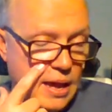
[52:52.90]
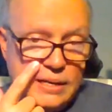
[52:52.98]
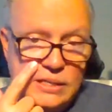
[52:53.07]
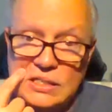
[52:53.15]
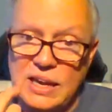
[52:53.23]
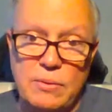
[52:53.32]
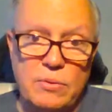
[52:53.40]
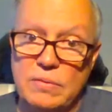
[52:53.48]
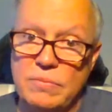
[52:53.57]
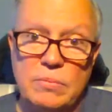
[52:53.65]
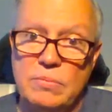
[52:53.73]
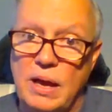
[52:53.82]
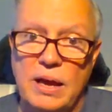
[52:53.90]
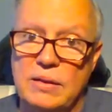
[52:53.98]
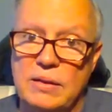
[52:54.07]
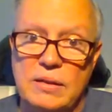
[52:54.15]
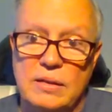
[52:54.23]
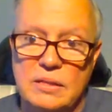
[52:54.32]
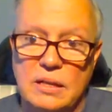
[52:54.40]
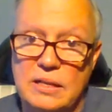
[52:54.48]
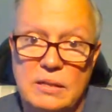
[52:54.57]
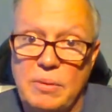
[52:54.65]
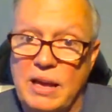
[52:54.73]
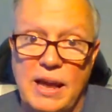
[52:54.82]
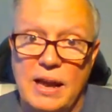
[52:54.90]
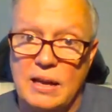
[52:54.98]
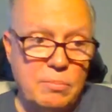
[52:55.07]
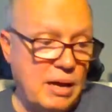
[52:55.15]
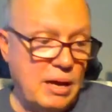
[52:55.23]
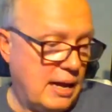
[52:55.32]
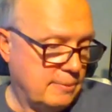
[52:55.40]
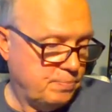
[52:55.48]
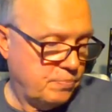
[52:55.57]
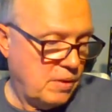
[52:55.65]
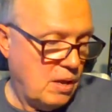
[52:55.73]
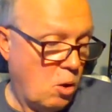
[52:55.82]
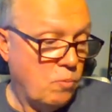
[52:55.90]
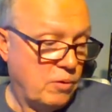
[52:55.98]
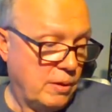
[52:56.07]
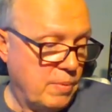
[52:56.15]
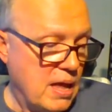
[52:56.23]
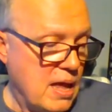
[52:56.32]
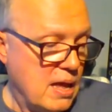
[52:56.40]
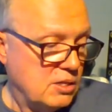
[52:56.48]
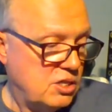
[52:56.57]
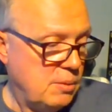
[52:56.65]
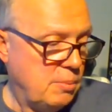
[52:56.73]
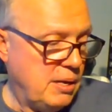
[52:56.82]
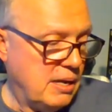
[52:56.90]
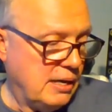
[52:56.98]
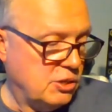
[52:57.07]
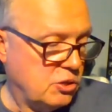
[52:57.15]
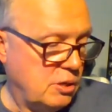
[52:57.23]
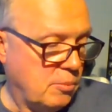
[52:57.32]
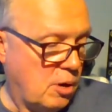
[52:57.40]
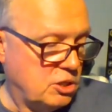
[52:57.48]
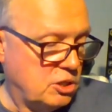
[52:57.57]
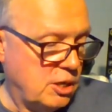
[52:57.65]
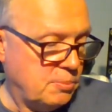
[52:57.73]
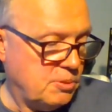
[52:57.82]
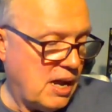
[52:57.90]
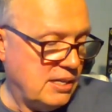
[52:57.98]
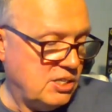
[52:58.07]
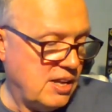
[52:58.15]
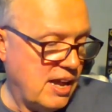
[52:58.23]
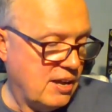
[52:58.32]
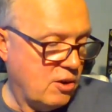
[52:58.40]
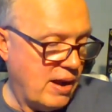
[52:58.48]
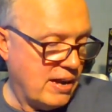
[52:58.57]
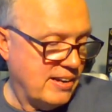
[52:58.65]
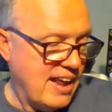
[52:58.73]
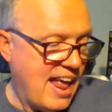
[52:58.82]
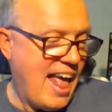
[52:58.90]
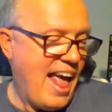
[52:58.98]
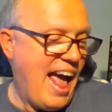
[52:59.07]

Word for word: and just get rid of them and delete them. They can't come back, hopefully. Steamy Bean, ice cream on ships. I stand corrected.